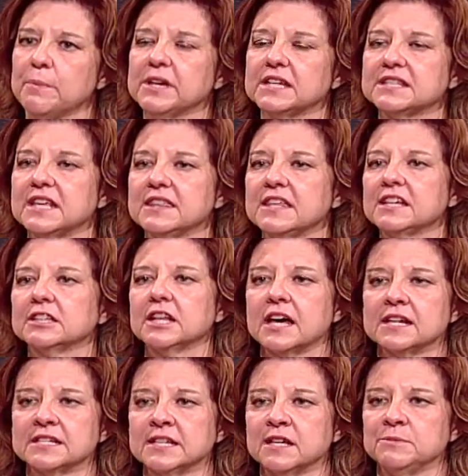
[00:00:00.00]
because I think a lot
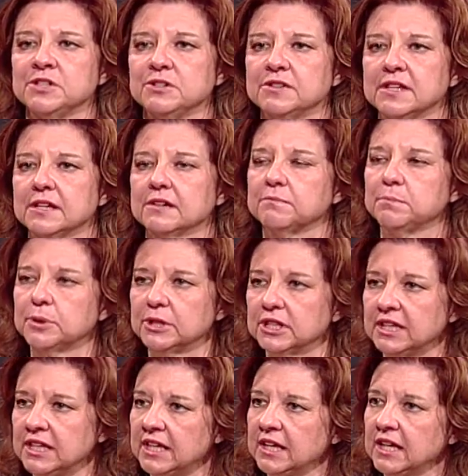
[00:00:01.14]
of times you think of
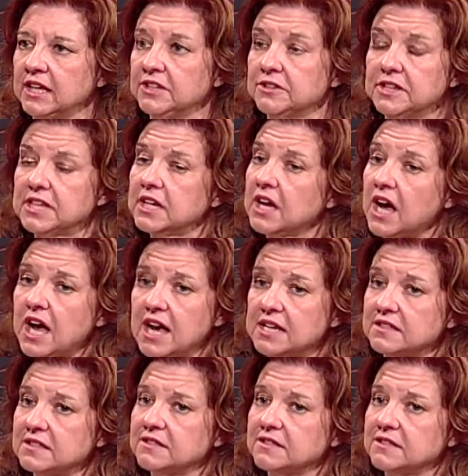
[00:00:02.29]
bullying and you think of guys.